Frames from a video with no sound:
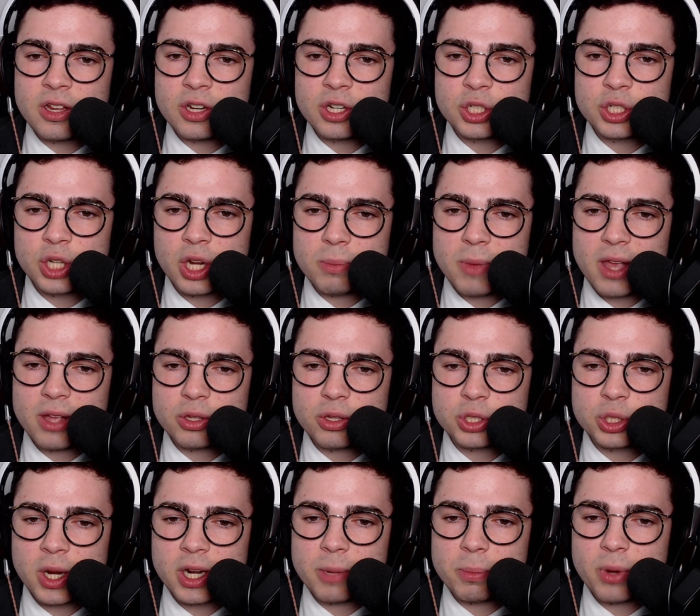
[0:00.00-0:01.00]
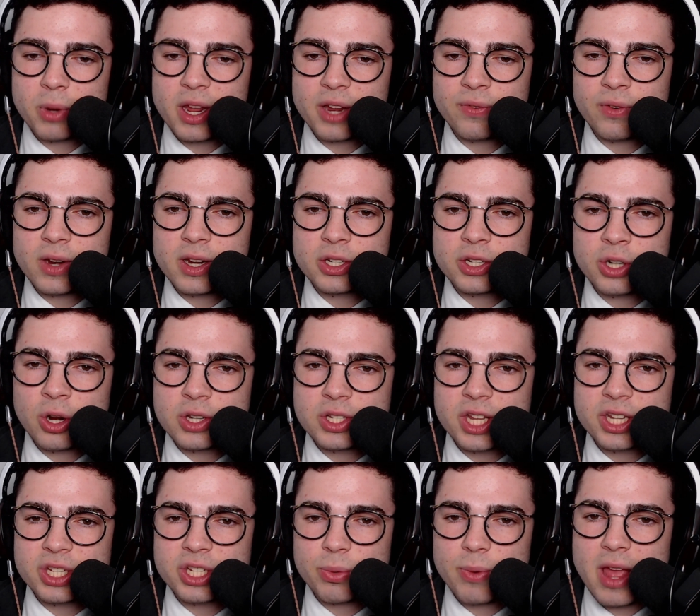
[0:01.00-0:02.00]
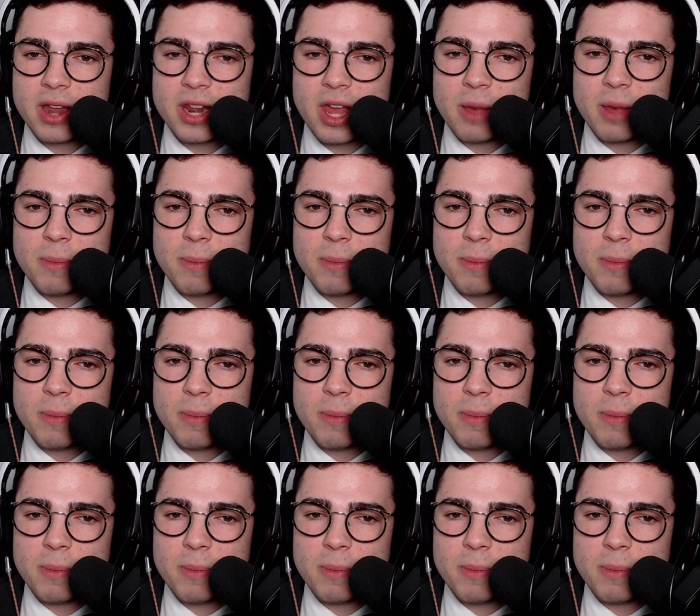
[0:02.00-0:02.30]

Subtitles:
Shawn Michaels trying to break free, turns things around now.